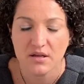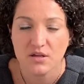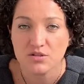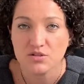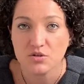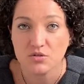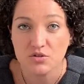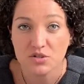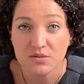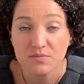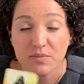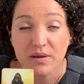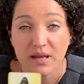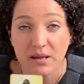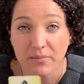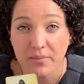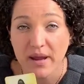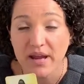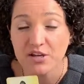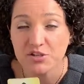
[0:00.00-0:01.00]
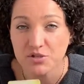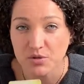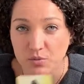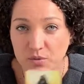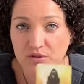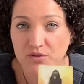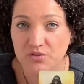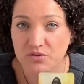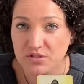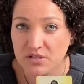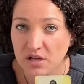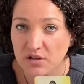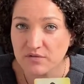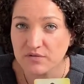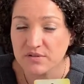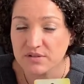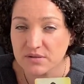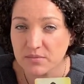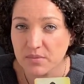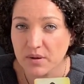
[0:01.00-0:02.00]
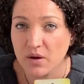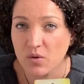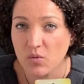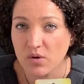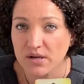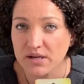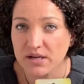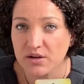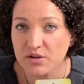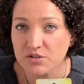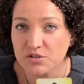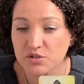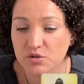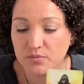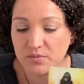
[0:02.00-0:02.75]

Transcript: So just being patient with yourself is a big one here too,